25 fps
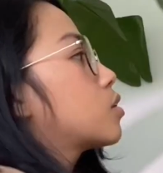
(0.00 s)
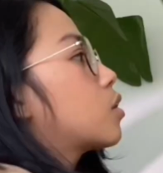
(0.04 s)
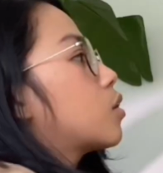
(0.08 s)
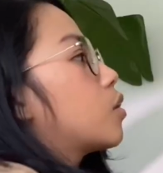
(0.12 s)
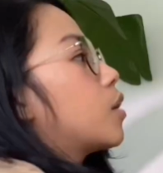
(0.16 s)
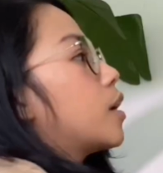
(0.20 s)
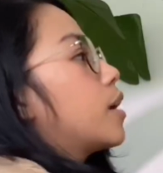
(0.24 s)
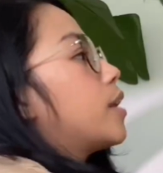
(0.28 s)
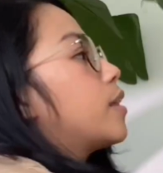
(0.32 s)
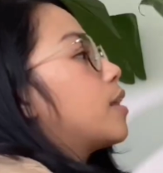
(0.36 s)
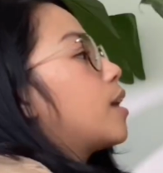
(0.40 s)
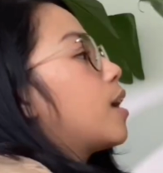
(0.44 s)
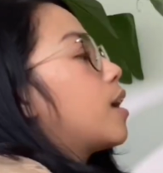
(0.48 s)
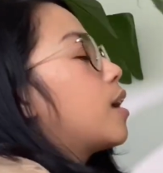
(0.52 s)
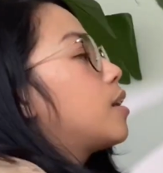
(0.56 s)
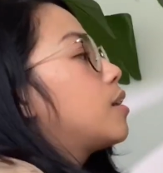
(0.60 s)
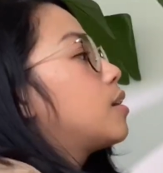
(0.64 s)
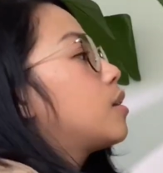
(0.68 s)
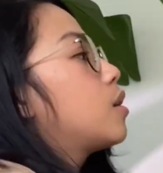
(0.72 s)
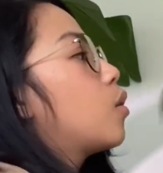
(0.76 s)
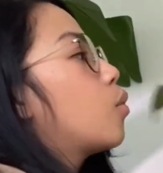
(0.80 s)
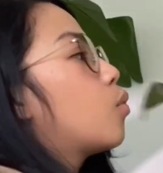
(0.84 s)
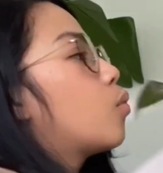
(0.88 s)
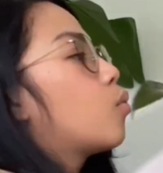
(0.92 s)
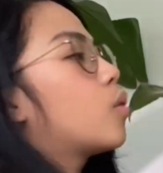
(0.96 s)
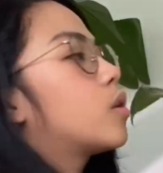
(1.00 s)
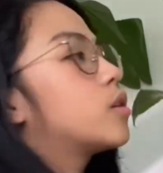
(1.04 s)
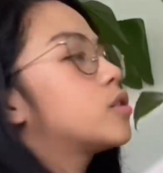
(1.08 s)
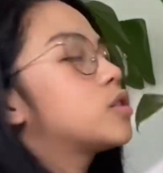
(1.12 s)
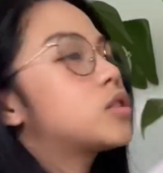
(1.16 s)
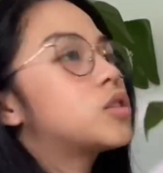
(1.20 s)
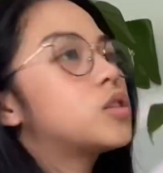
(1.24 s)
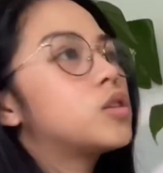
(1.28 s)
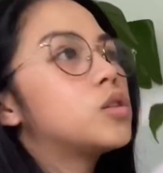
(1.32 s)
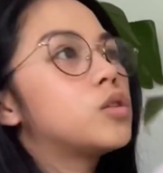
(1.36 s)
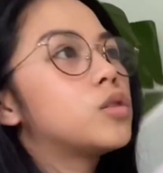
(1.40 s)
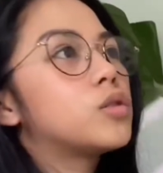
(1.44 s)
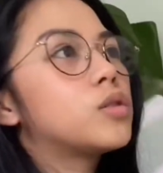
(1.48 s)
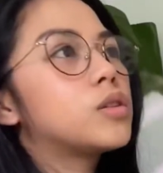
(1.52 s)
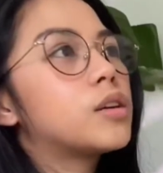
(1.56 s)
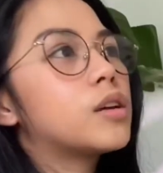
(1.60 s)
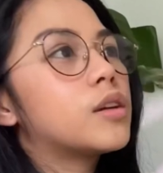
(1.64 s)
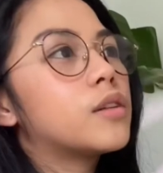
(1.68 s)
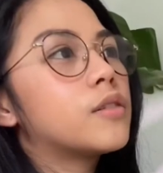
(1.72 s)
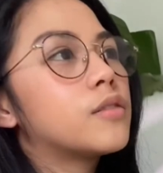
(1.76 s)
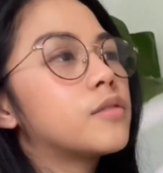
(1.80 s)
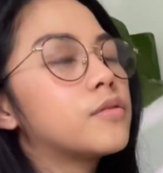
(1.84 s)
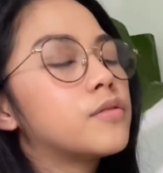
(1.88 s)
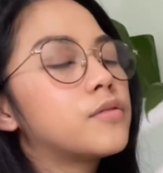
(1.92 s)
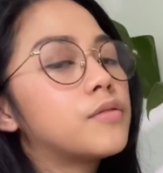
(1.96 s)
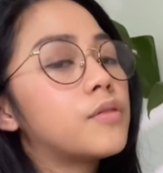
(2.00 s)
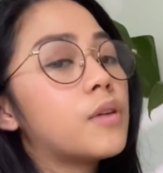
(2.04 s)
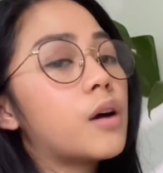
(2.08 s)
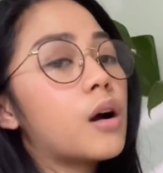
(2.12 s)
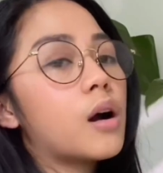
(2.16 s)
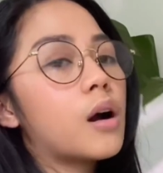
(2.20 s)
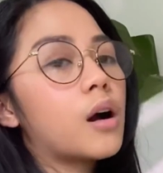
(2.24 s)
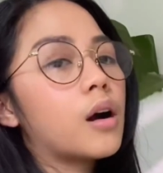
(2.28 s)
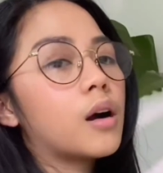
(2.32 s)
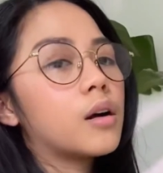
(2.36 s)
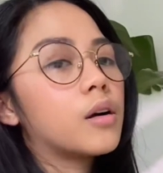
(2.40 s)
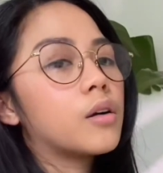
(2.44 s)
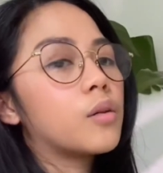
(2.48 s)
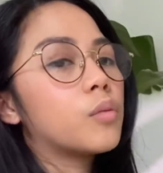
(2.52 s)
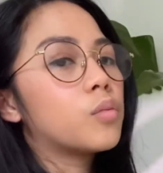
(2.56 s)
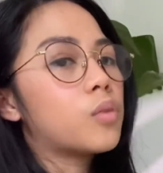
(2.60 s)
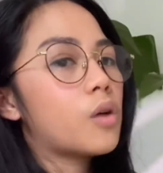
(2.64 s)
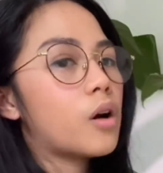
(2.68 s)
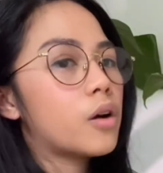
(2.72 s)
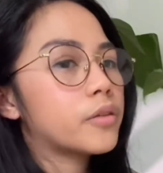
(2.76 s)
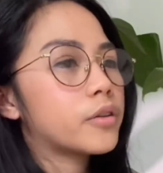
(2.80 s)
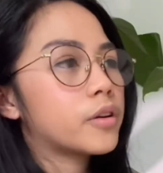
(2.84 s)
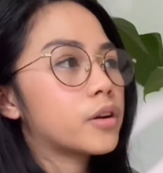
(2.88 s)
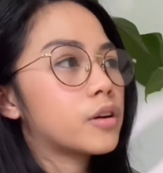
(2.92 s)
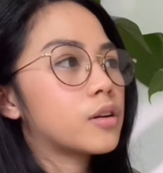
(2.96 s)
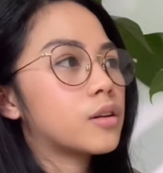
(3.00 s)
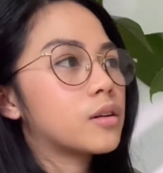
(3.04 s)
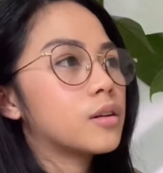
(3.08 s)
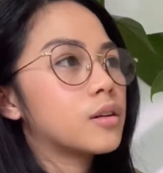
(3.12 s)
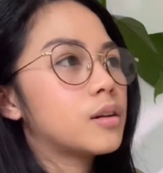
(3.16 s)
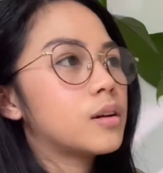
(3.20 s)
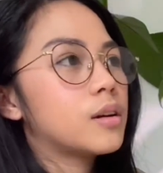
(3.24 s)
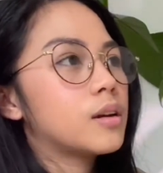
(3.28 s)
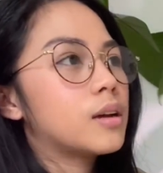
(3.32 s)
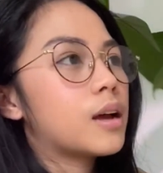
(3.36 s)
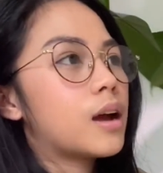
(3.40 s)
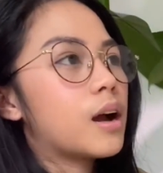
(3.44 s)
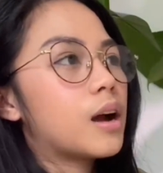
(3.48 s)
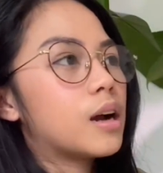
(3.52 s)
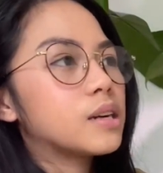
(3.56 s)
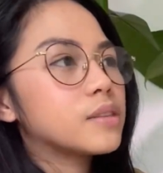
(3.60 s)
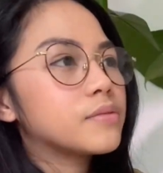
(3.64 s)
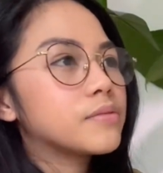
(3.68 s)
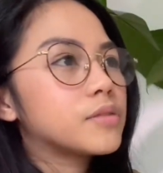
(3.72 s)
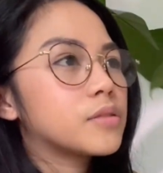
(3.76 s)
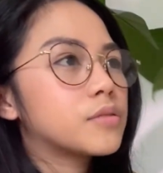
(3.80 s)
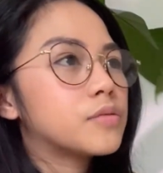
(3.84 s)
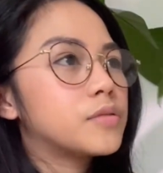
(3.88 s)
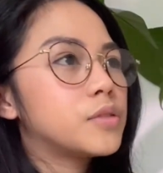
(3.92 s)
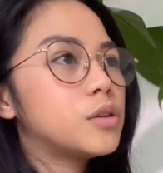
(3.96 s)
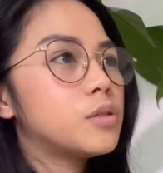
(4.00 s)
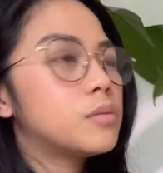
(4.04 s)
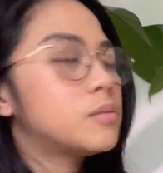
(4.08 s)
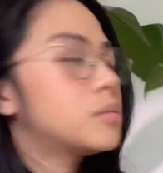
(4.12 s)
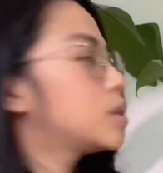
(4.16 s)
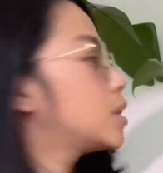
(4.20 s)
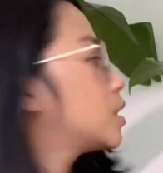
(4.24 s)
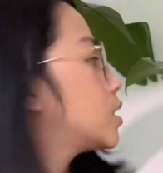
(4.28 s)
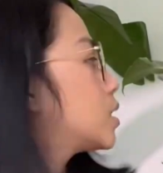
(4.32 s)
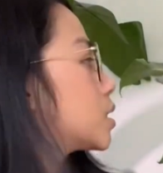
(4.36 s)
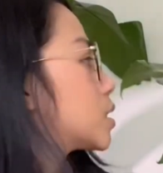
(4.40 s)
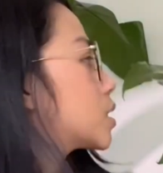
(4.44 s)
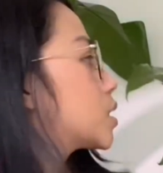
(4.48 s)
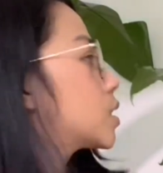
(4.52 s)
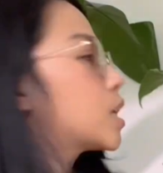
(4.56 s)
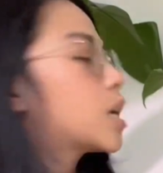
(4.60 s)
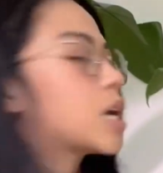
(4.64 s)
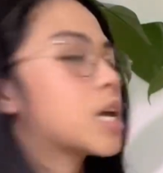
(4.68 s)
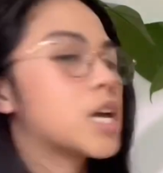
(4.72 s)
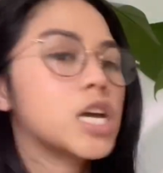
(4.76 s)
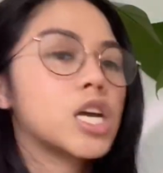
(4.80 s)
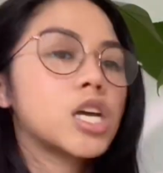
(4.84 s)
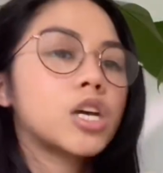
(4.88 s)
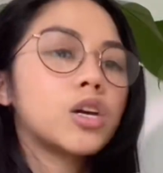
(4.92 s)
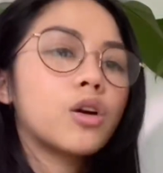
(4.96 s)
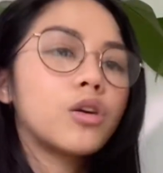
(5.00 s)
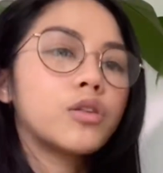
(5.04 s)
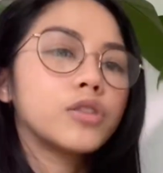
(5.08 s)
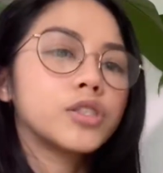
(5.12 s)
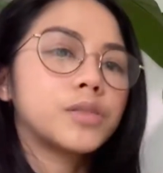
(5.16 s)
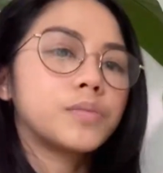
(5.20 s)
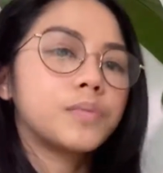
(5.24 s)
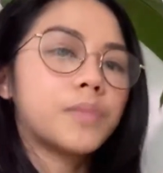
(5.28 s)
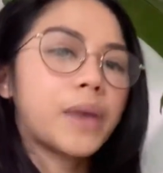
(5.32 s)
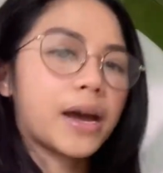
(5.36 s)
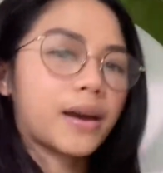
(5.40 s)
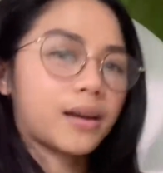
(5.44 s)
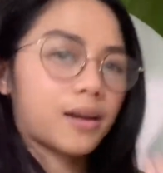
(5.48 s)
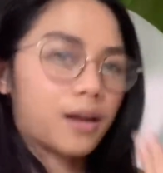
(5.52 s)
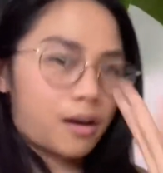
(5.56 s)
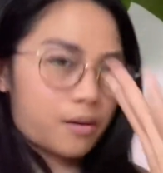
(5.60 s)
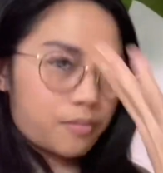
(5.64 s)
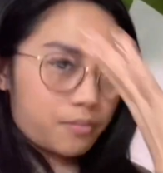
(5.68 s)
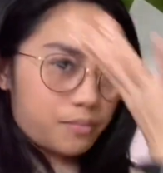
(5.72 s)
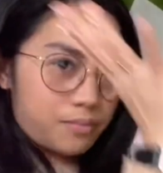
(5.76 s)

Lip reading: and then once you give water, after a few minutes, it goes back up.